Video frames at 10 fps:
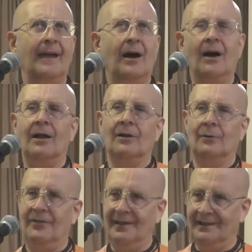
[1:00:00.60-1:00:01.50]
hollow
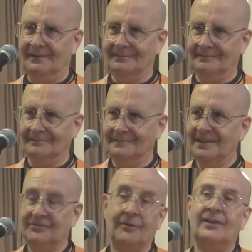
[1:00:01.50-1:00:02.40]
thing.
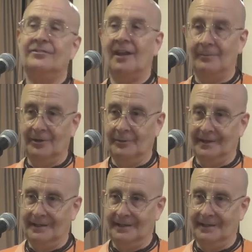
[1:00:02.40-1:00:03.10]
So they stop doing